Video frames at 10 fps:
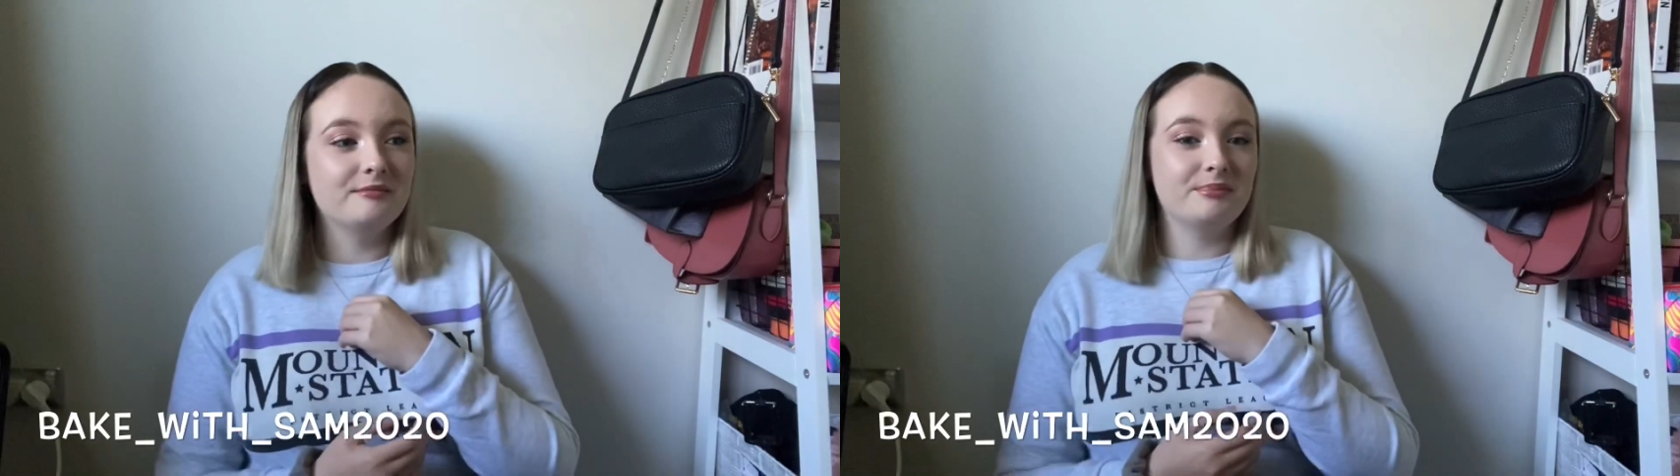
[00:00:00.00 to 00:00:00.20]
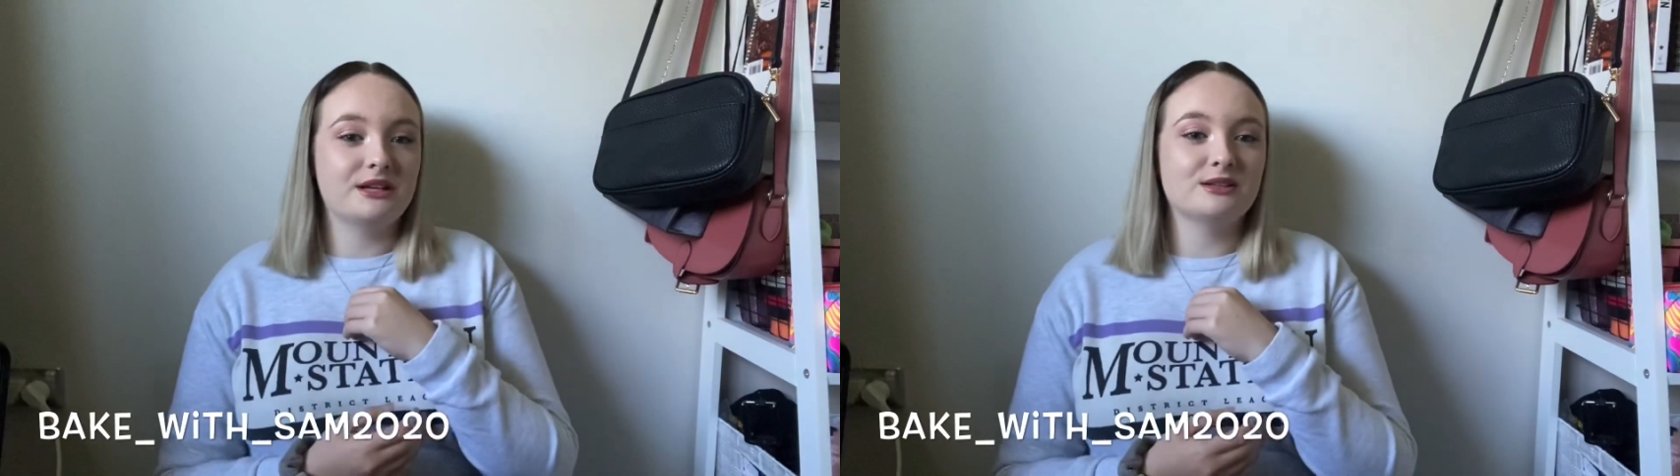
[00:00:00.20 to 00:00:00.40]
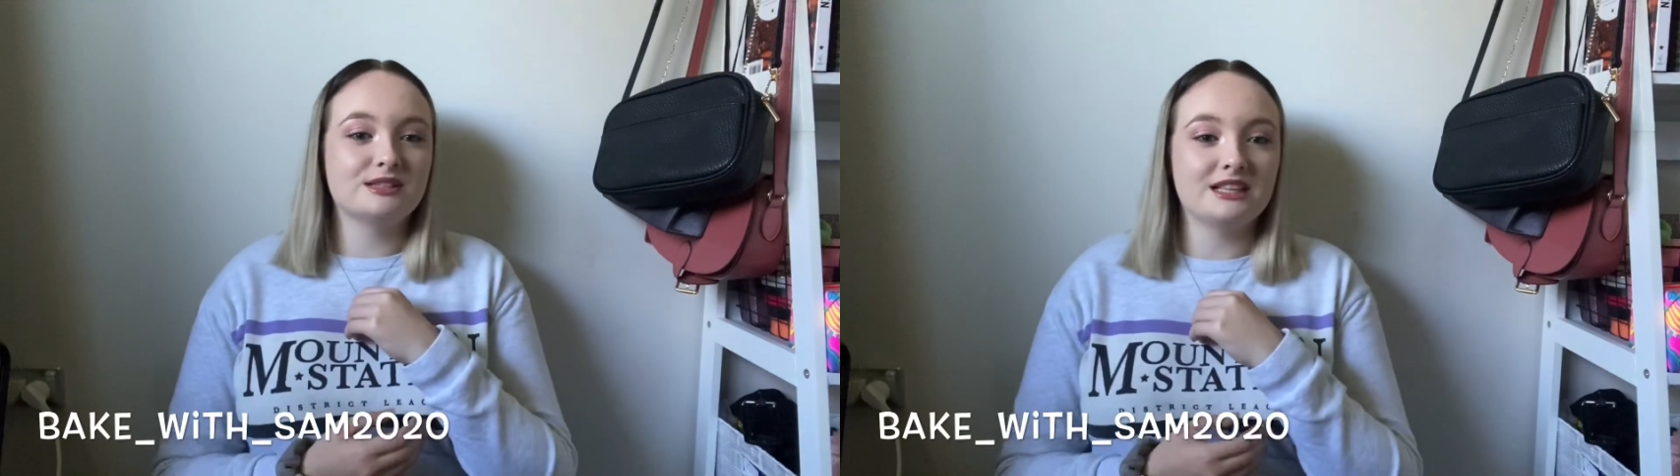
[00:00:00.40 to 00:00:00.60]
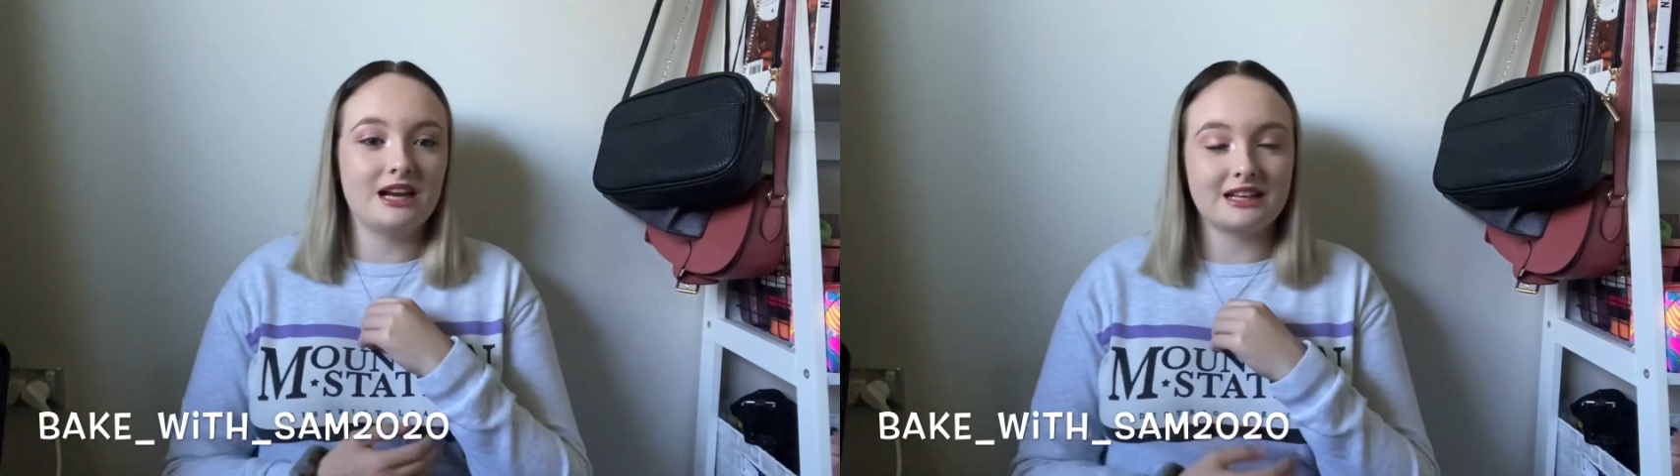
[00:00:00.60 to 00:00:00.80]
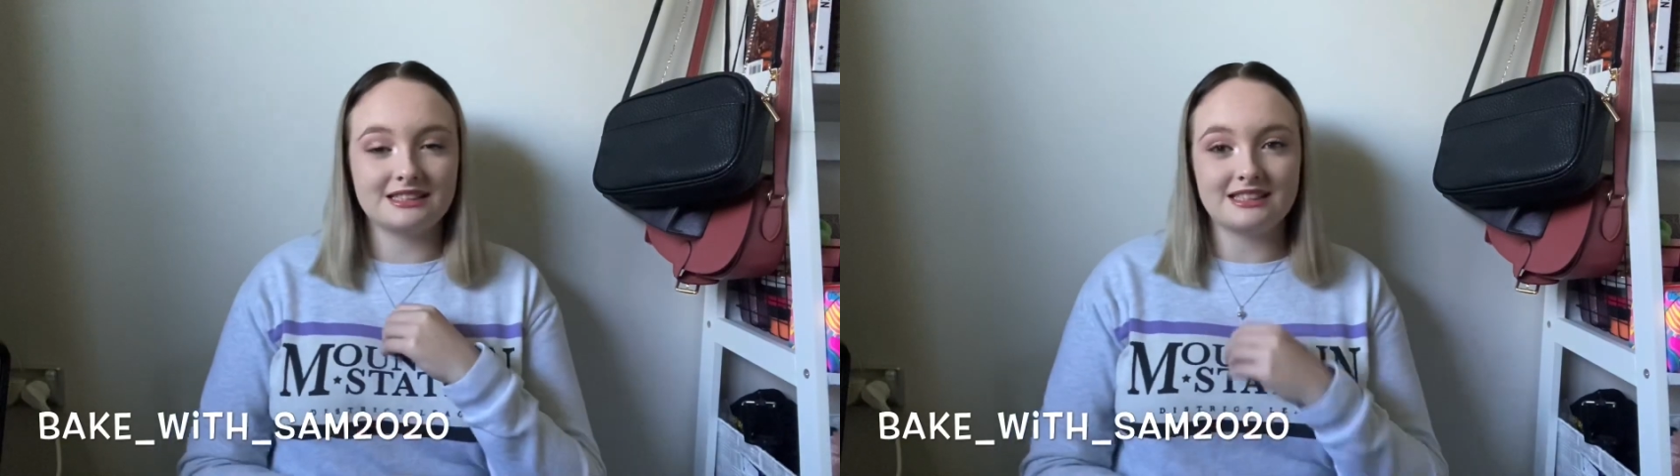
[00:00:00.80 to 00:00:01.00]
because then
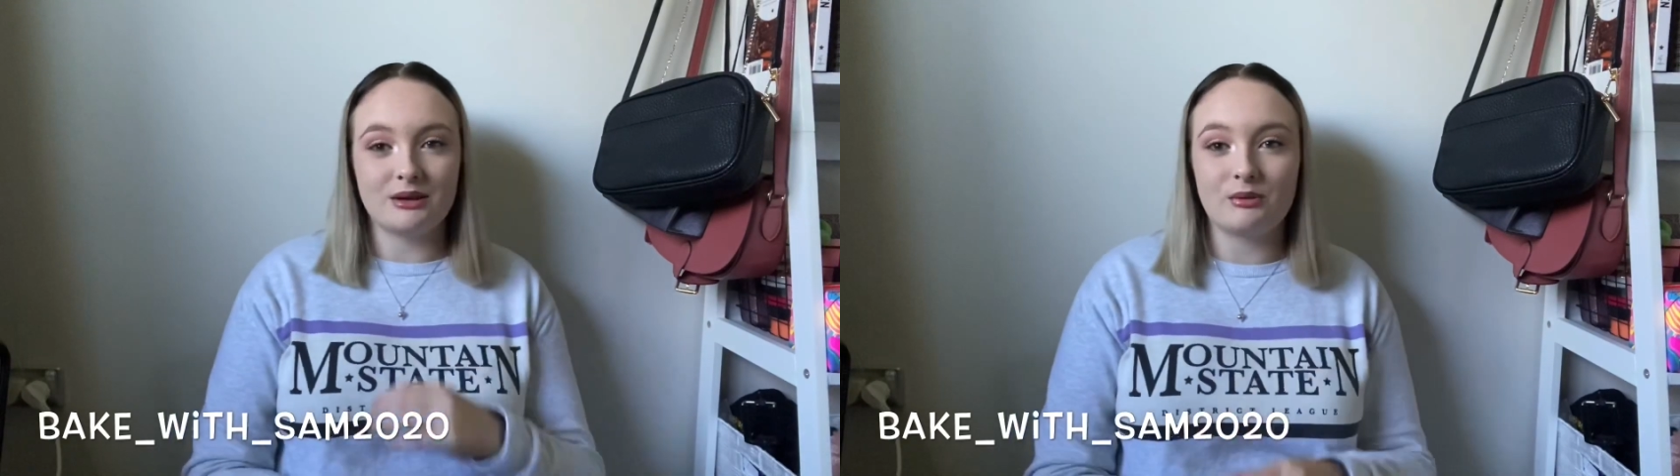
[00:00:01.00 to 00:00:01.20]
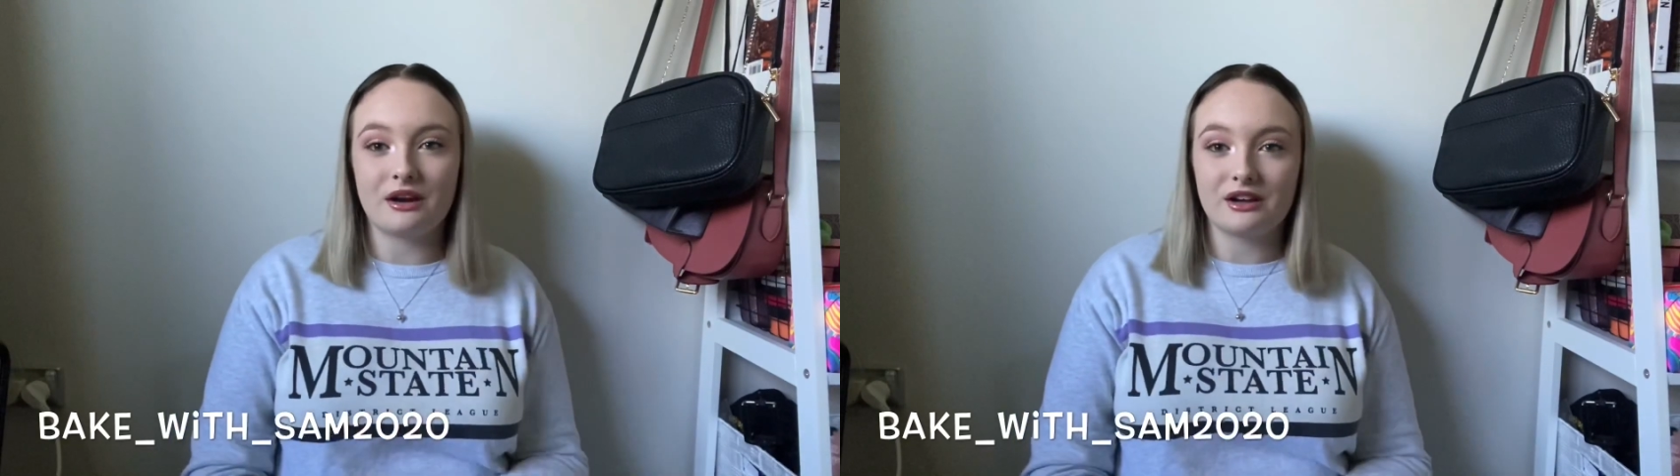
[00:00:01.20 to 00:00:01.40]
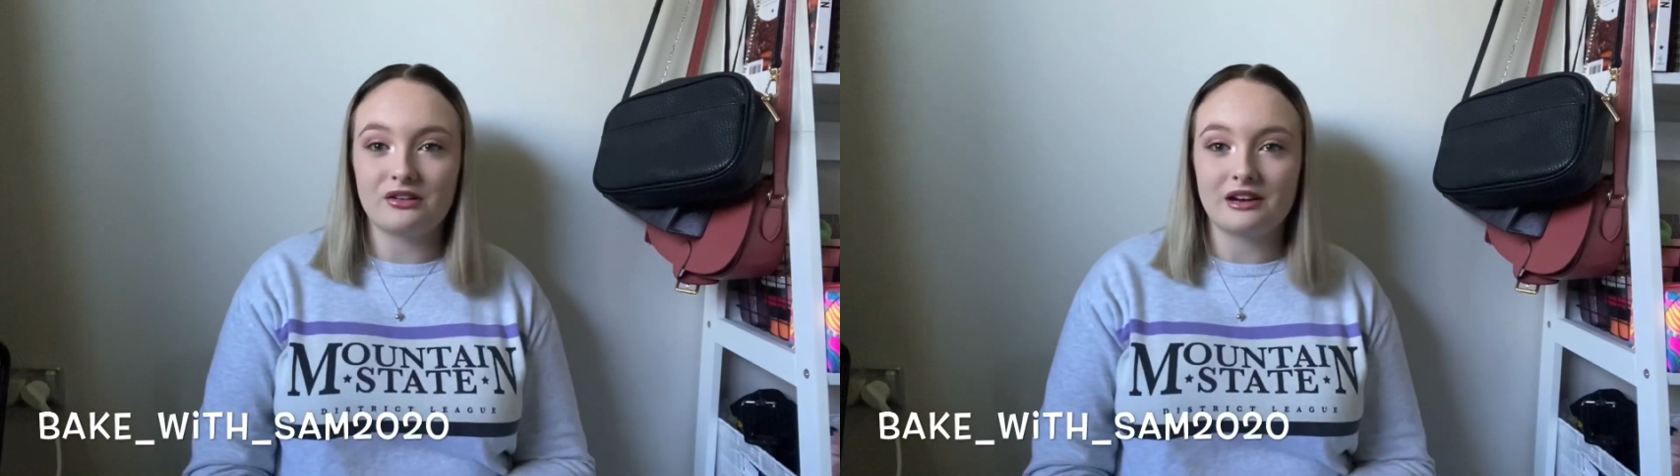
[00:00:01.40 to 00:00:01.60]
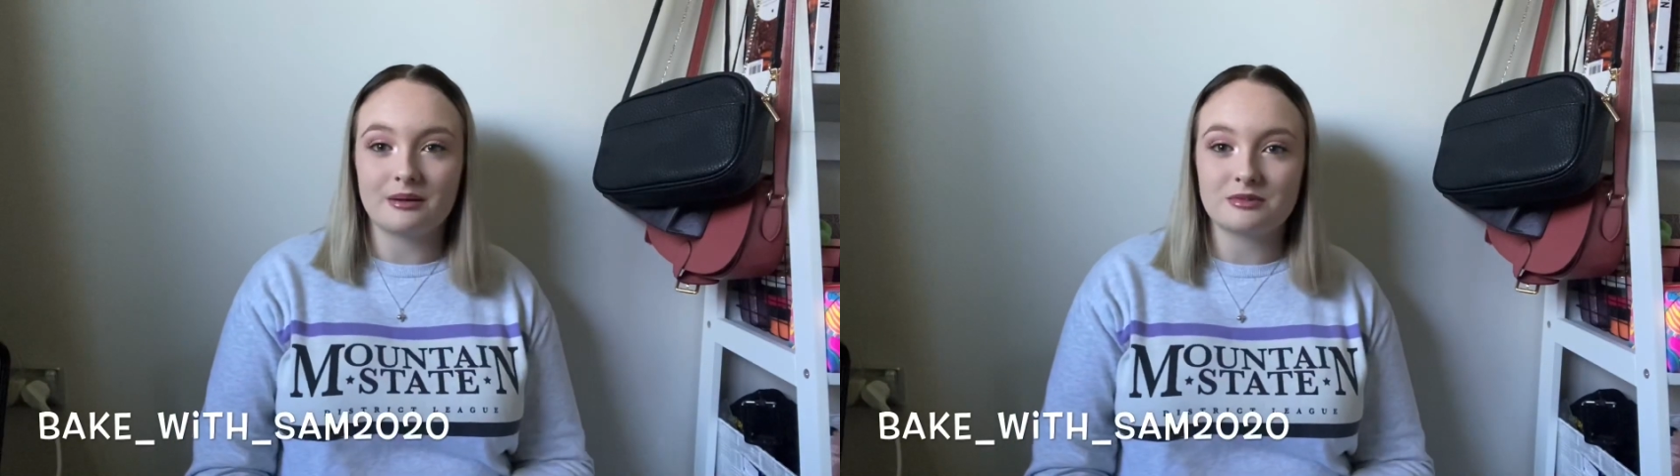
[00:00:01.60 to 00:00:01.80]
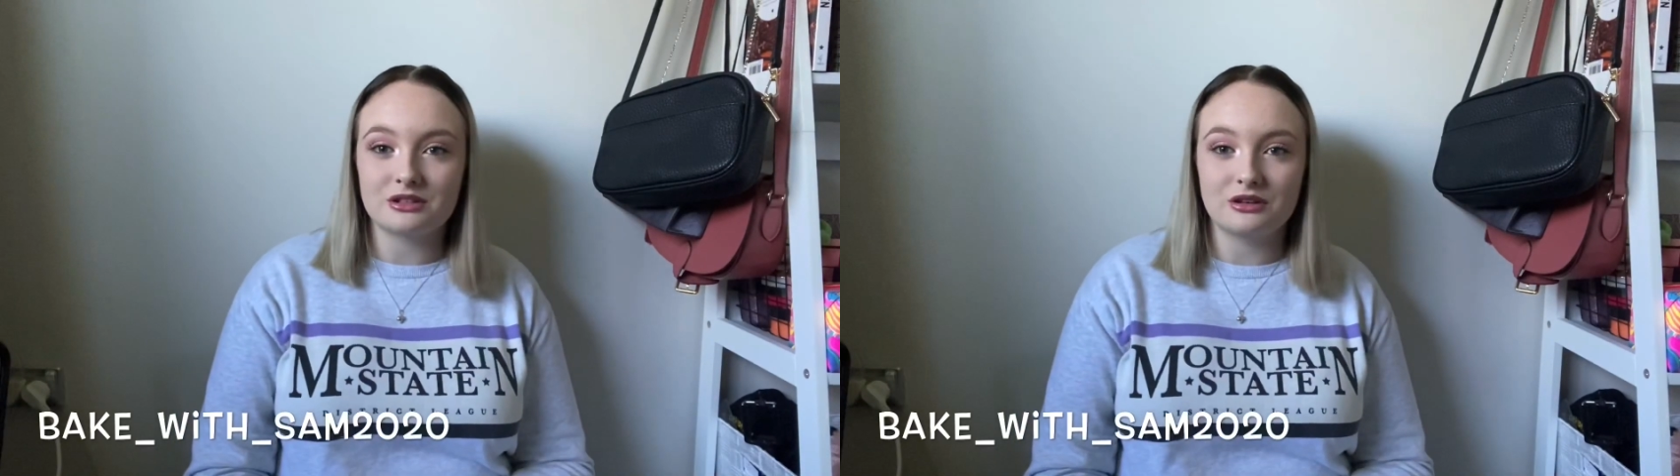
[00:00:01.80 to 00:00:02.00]
I can see what I got
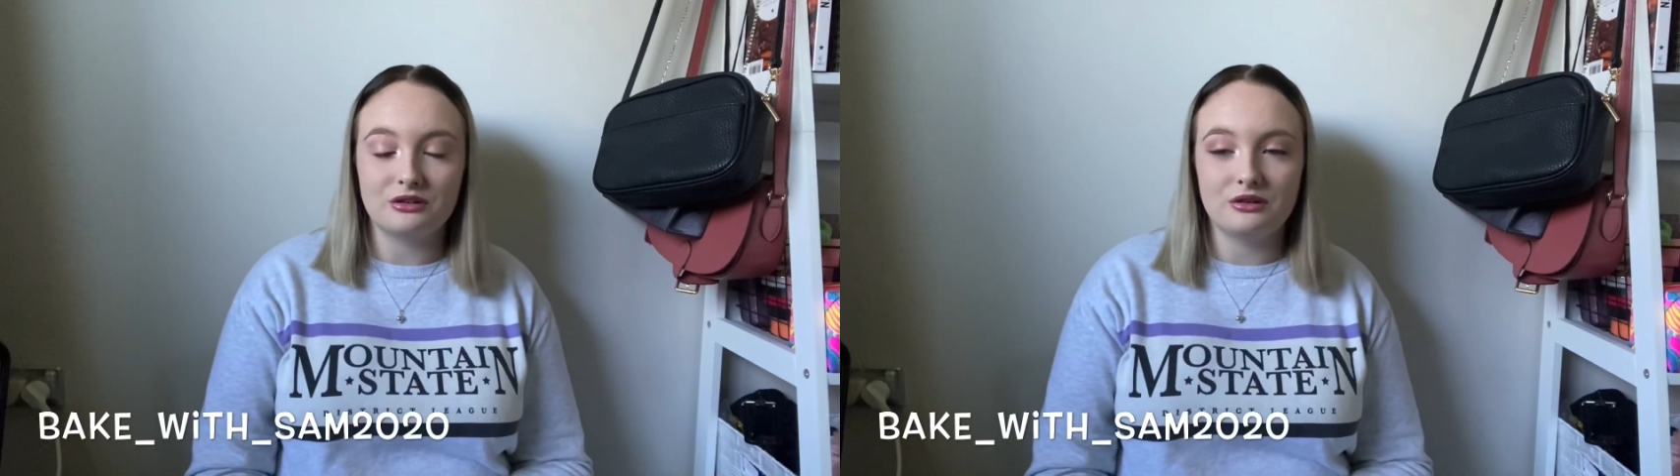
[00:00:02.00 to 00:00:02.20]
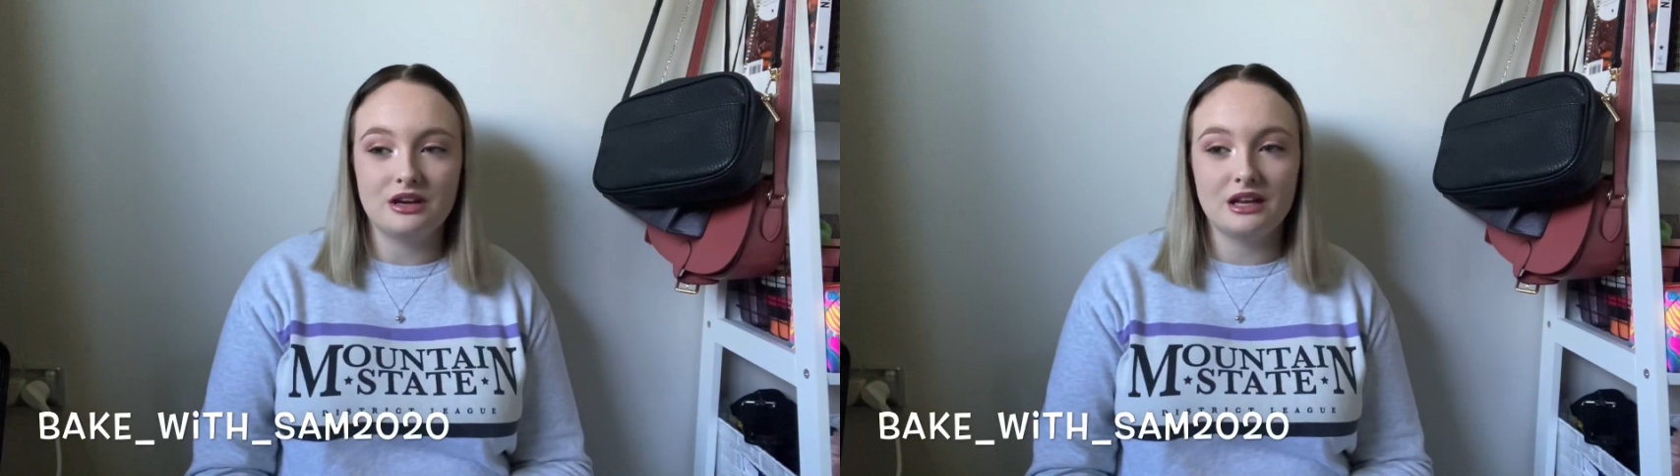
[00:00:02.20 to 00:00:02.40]
up to